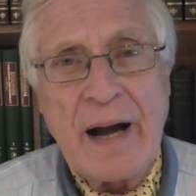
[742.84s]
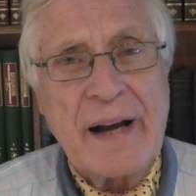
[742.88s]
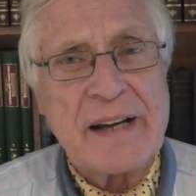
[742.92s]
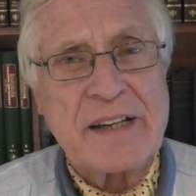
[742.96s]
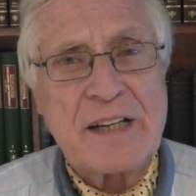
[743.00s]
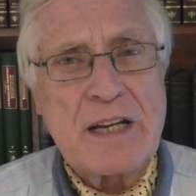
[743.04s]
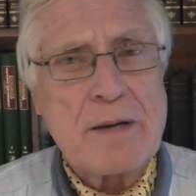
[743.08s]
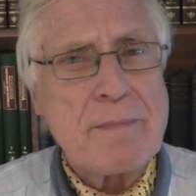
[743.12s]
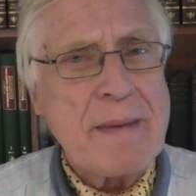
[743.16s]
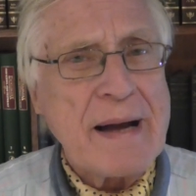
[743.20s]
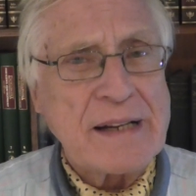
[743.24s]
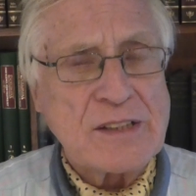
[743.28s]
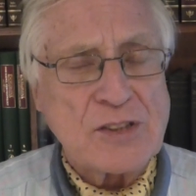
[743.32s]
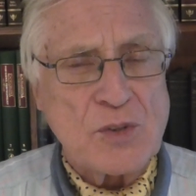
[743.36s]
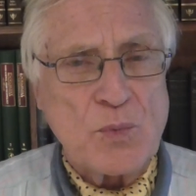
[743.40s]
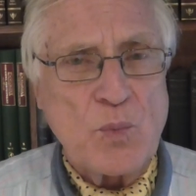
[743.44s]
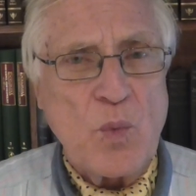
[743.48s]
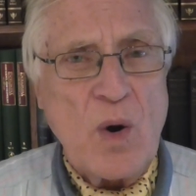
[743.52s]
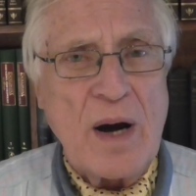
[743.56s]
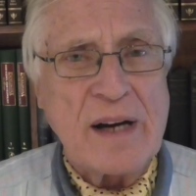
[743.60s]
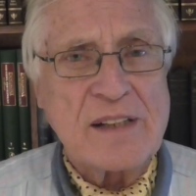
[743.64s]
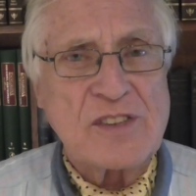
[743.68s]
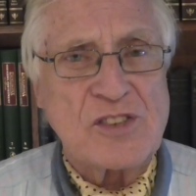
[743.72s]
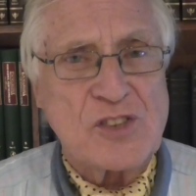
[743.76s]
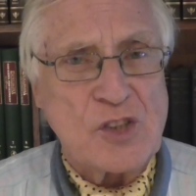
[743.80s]
I can imagine
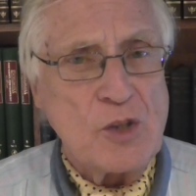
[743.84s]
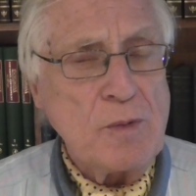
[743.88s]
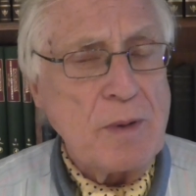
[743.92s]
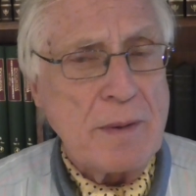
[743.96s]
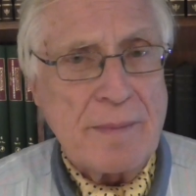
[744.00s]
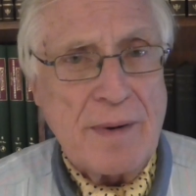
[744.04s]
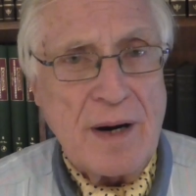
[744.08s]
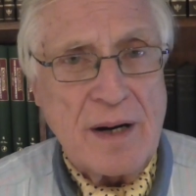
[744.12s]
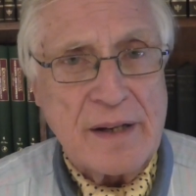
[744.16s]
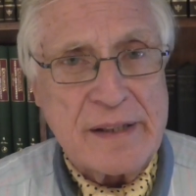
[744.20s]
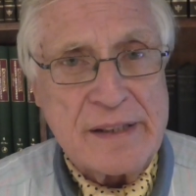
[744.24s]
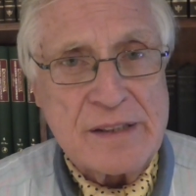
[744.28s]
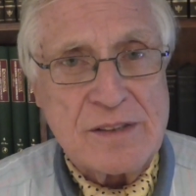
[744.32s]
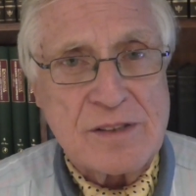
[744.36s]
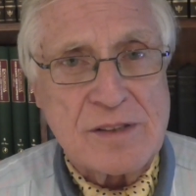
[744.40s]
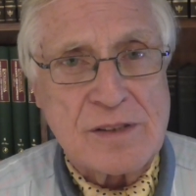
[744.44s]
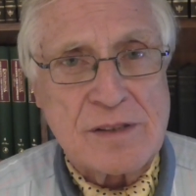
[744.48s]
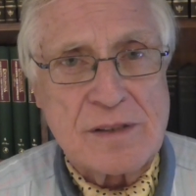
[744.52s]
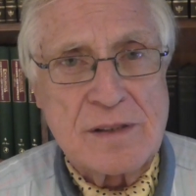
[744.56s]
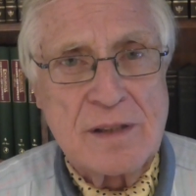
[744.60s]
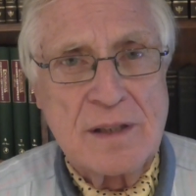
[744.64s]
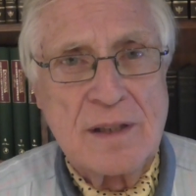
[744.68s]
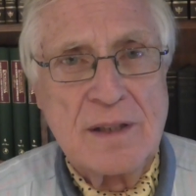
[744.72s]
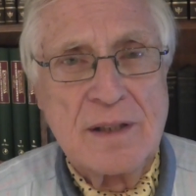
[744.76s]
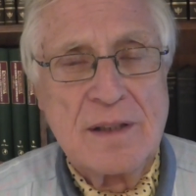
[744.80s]
why
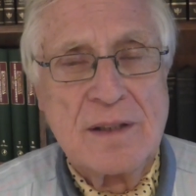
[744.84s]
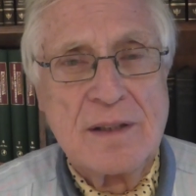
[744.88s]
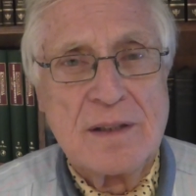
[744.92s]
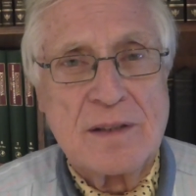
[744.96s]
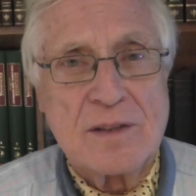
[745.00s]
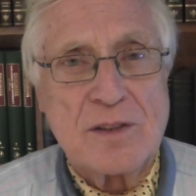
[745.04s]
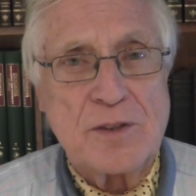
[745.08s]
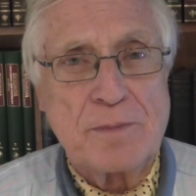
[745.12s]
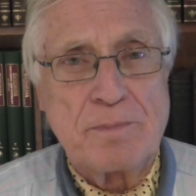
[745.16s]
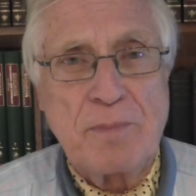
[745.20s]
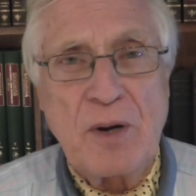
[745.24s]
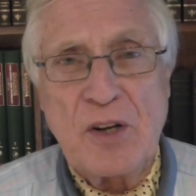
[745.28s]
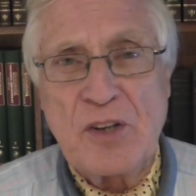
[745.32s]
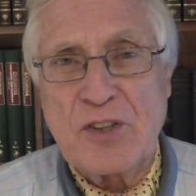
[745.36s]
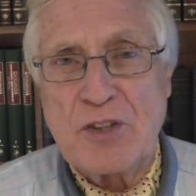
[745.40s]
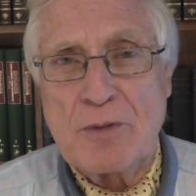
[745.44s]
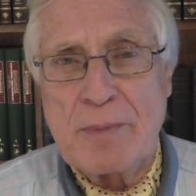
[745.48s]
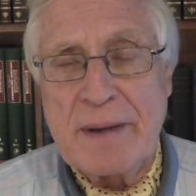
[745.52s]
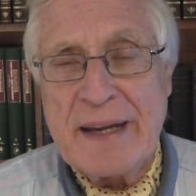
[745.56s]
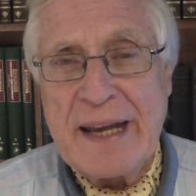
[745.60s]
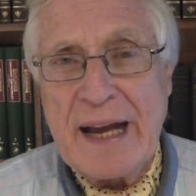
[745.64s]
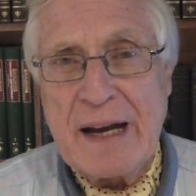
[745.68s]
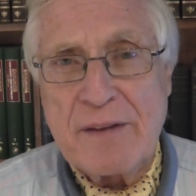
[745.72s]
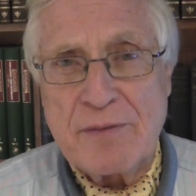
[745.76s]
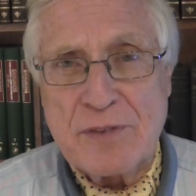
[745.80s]
supermarkets could
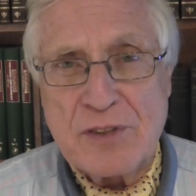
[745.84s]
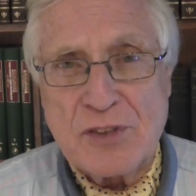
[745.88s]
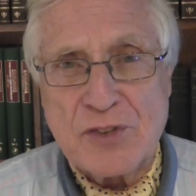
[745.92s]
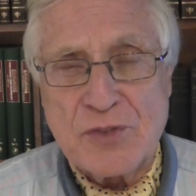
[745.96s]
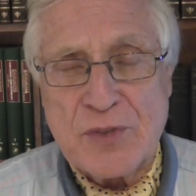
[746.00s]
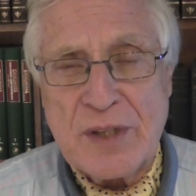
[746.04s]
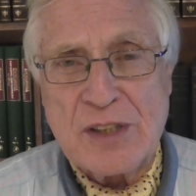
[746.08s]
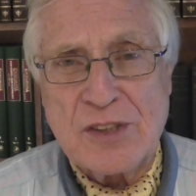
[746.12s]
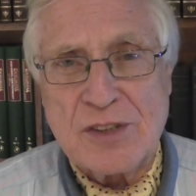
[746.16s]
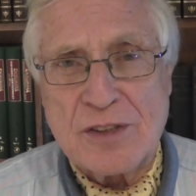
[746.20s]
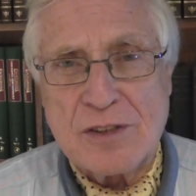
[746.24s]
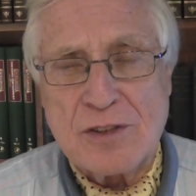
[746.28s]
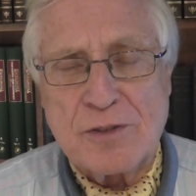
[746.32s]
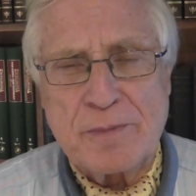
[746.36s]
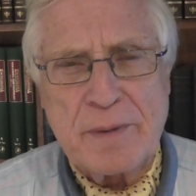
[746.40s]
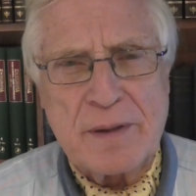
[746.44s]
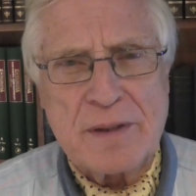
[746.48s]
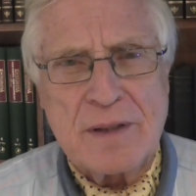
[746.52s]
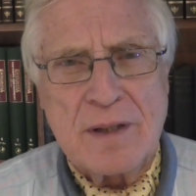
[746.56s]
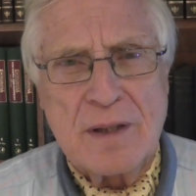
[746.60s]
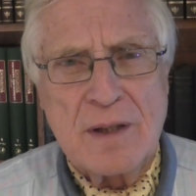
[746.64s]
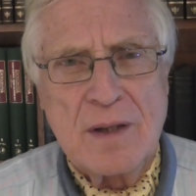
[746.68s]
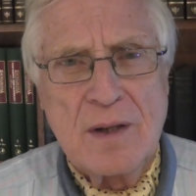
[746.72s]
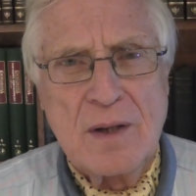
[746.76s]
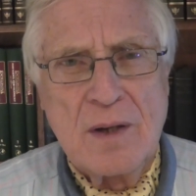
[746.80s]
possibly have restrictions, but